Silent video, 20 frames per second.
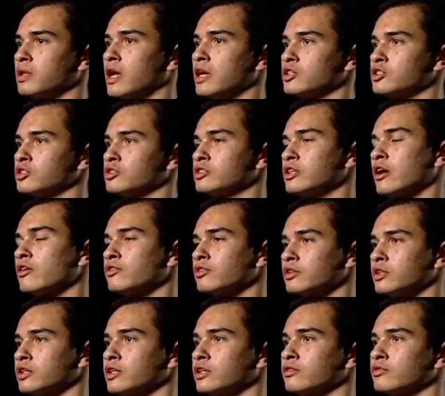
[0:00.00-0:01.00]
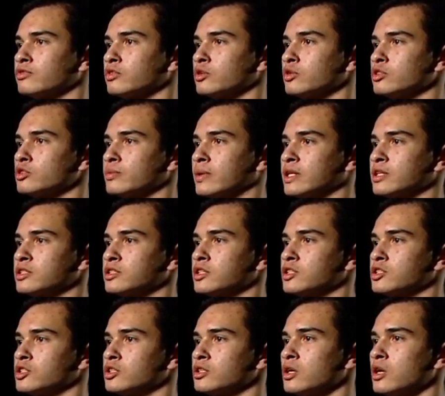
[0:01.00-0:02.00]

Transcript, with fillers: last year definitely influenced my decision.